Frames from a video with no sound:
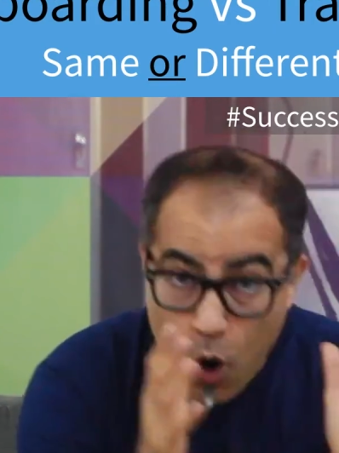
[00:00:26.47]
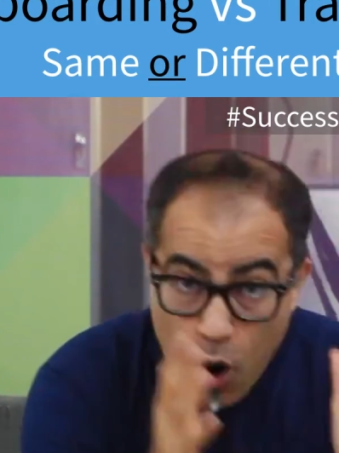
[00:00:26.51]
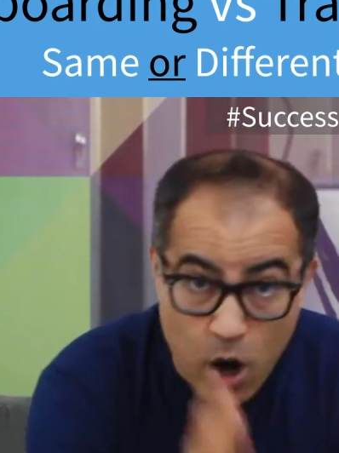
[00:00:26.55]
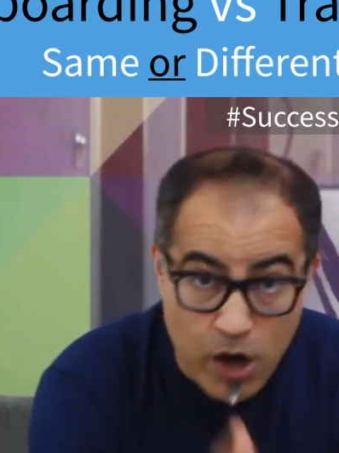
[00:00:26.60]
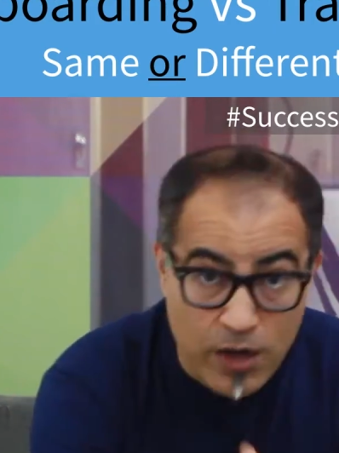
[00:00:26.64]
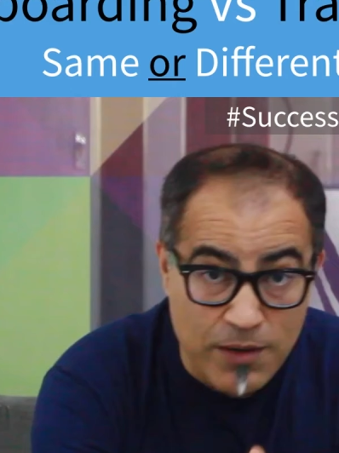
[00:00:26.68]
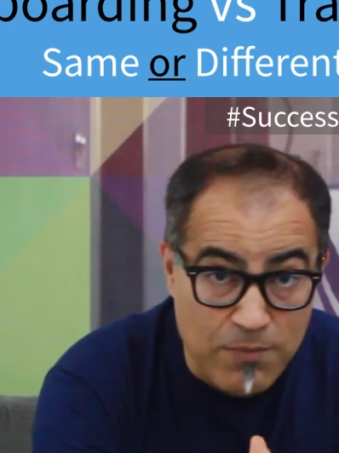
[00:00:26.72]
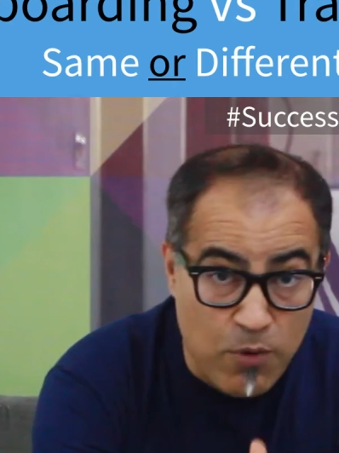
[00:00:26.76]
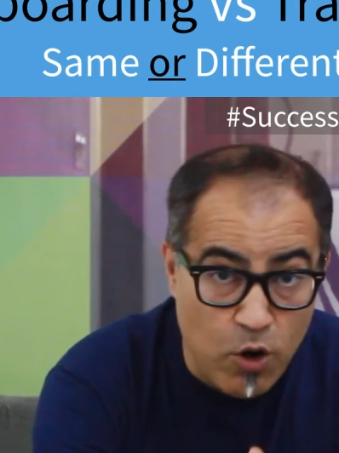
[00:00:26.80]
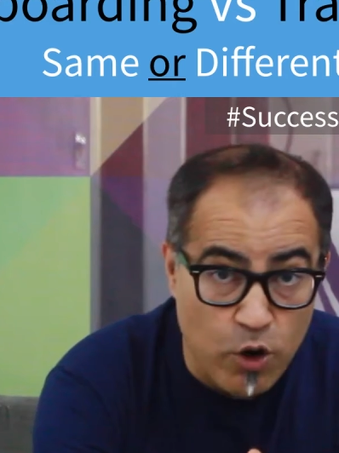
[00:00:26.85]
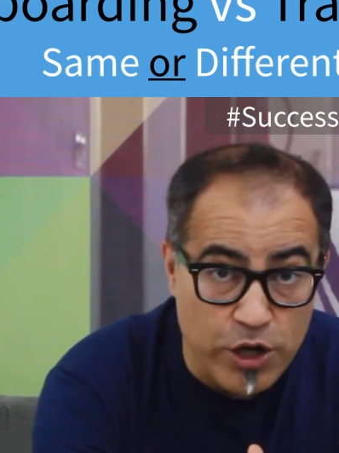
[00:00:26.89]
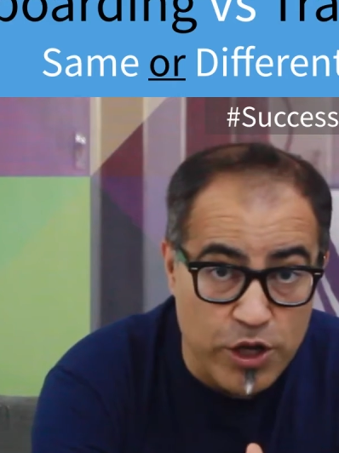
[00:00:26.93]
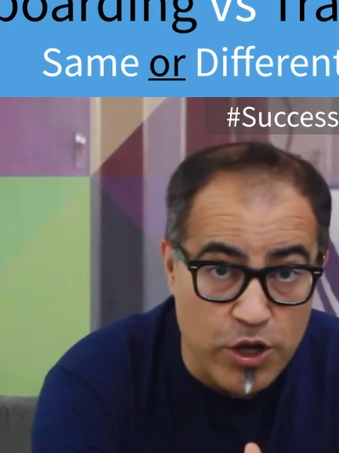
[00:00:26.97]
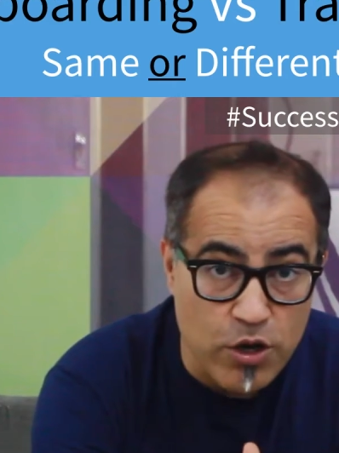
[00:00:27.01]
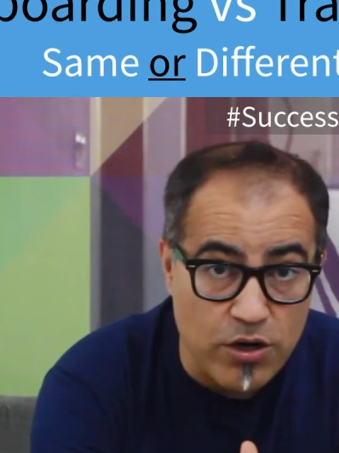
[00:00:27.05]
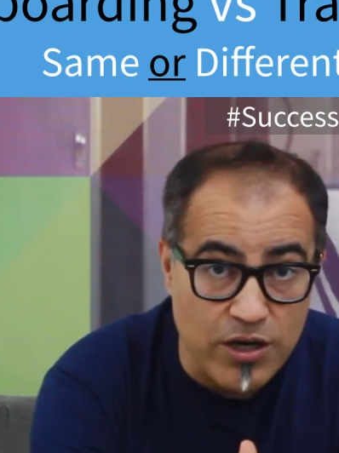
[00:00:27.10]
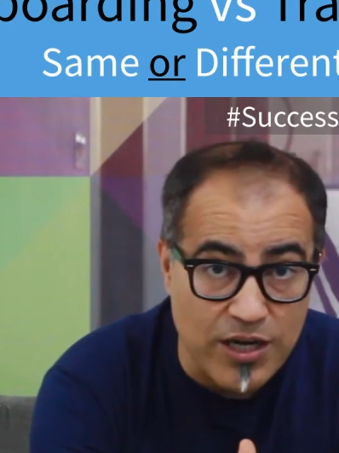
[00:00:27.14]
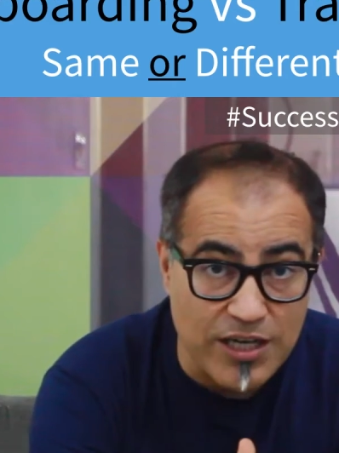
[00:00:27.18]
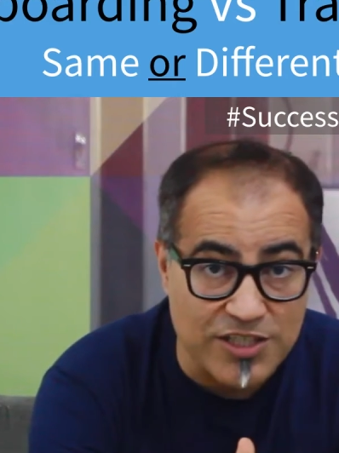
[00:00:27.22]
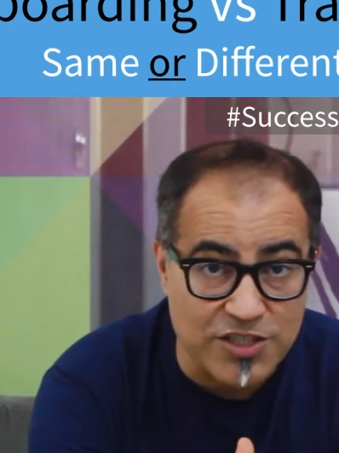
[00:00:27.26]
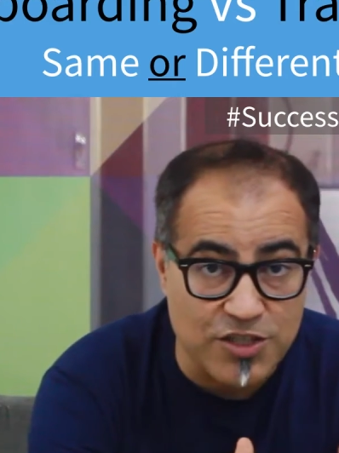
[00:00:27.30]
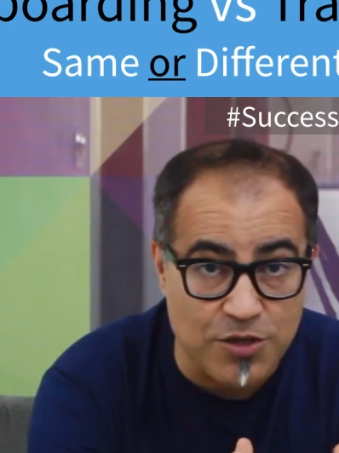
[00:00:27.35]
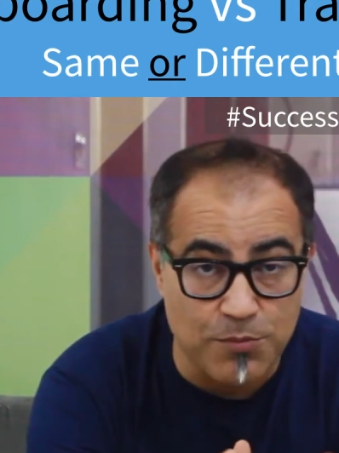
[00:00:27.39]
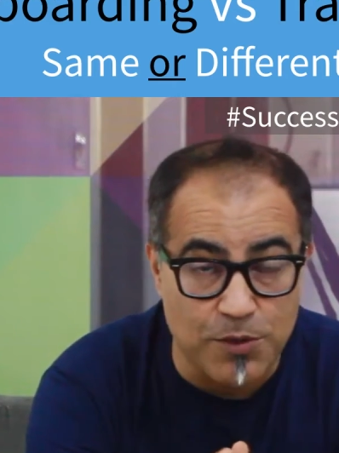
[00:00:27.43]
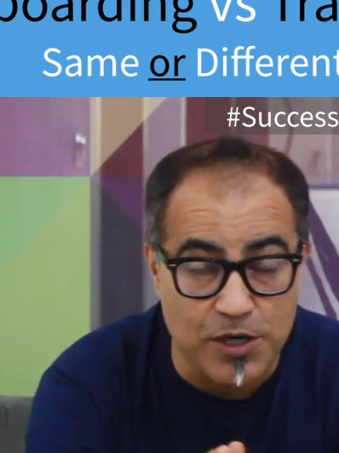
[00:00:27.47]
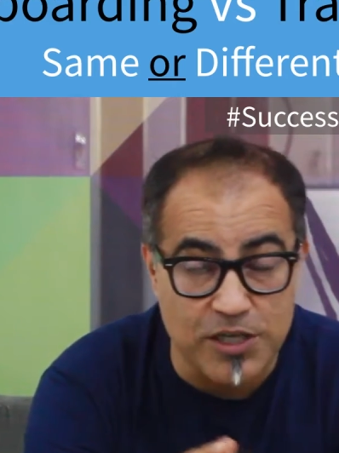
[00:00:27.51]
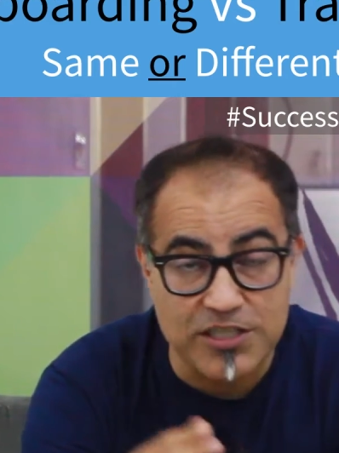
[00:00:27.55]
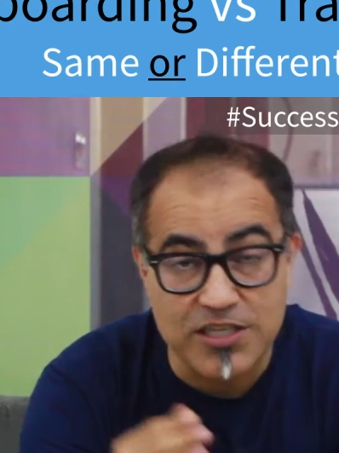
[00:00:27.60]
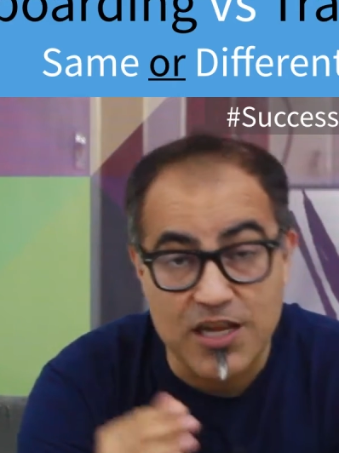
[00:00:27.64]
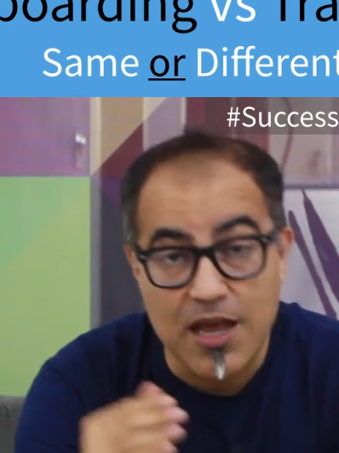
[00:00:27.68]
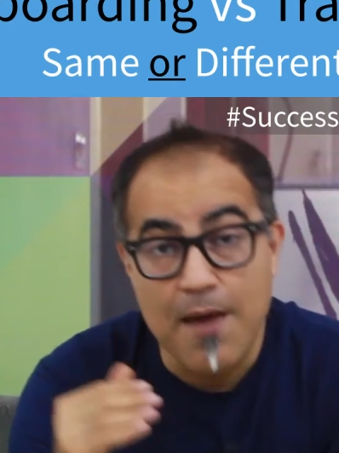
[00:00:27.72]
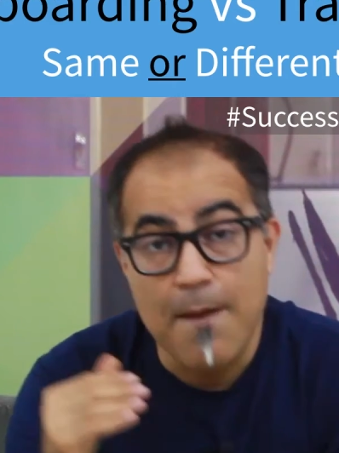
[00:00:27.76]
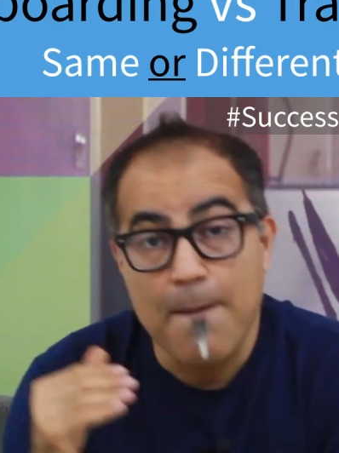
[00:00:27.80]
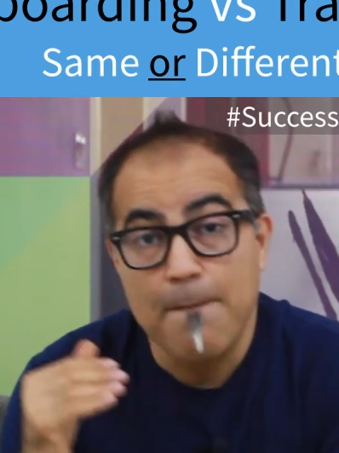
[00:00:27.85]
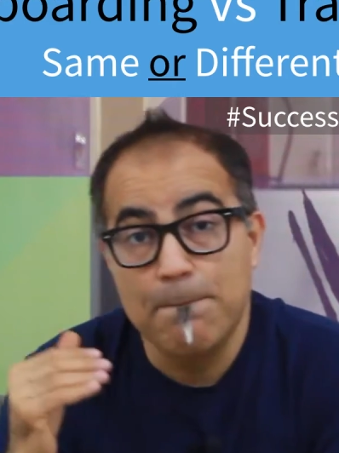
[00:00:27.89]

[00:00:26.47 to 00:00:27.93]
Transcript: onboard your customers